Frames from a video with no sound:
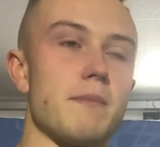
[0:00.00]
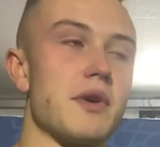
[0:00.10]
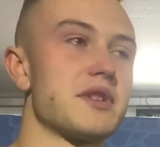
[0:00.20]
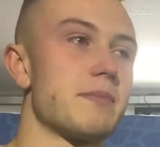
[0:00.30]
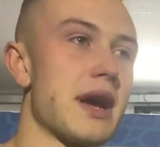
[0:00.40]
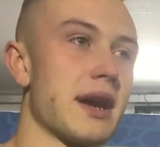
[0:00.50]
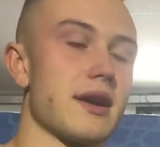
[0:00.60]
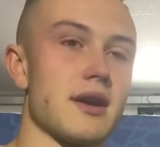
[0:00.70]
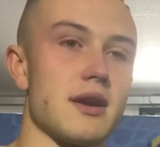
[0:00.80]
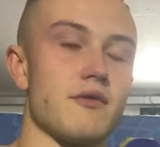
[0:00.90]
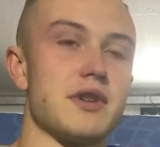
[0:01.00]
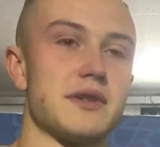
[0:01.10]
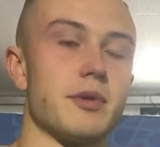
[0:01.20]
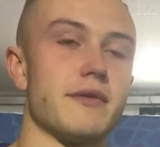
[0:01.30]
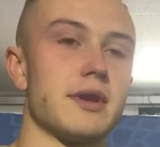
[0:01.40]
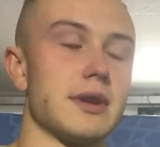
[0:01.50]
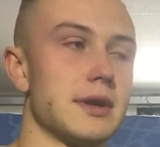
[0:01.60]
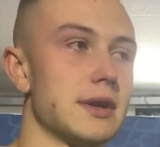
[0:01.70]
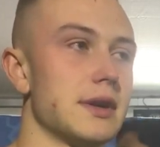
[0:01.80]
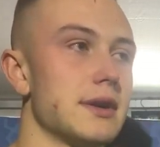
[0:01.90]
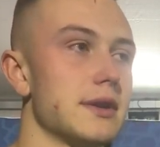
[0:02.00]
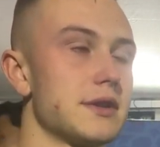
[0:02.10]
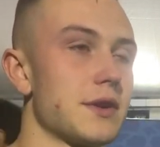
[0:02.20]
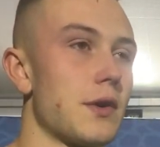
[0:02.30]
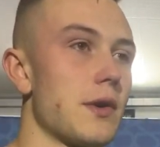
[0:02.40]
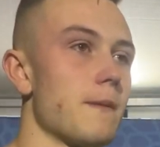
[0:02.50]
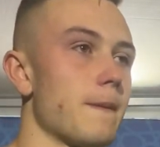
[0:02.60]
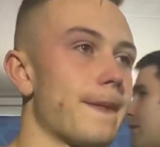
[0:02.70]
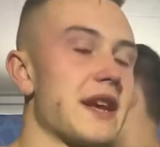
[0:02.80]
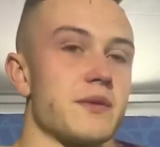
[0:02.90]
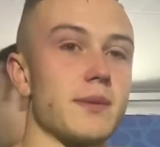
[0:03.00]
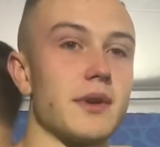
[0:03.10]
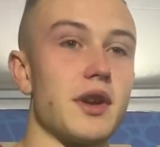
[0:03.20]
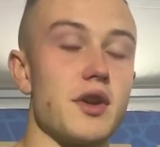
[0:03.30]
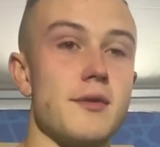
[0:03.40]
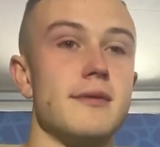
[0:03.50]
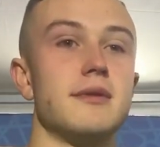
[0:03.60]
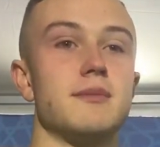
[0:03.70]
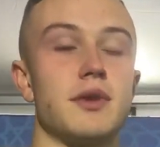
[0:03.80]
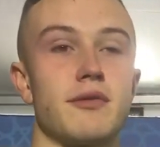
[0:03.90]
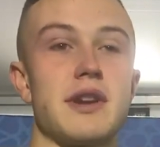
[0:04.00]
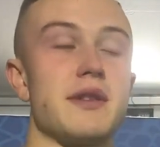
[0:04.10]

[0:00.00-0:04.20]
bounce back and rise above it. So that's what I'm going to do. But for in the